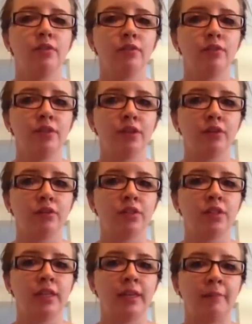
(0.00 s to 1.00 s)

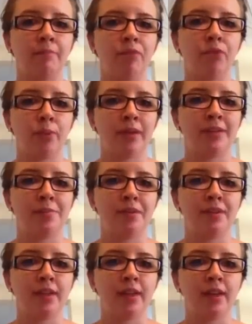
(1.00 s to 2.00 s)
resulted in
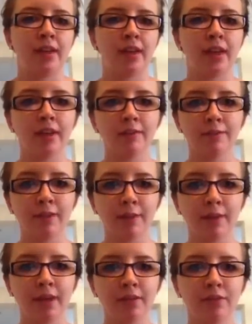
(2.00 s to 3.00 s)
20% and
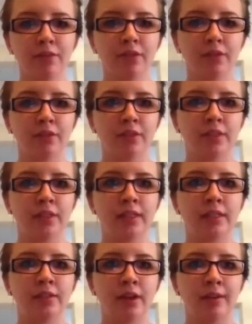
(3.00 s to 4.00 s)
females resulted
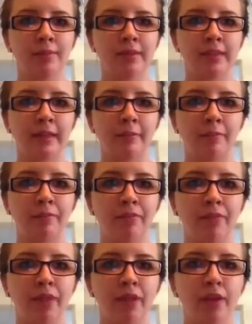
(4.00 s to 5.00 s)
in 9%.
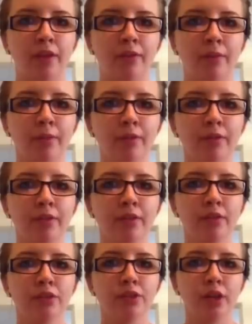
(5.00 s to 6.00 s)
From the
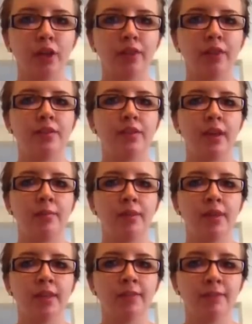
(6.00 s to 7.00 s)
results shown, the
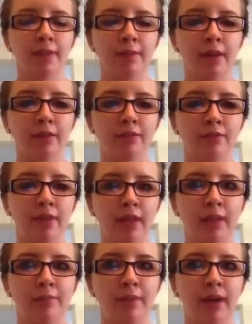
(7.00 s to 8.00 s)
statement that females
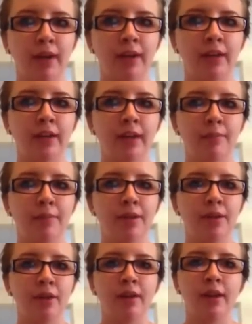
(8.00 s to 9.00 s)
rarely bite can be
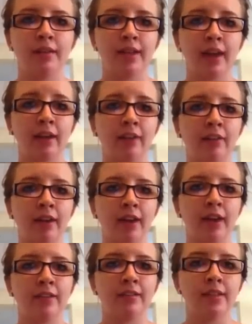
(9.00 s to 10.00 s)
known as
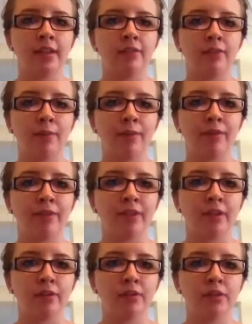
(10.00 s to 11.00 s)
accurate, as seen from the
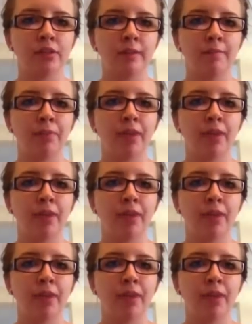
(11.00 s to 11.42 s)
results.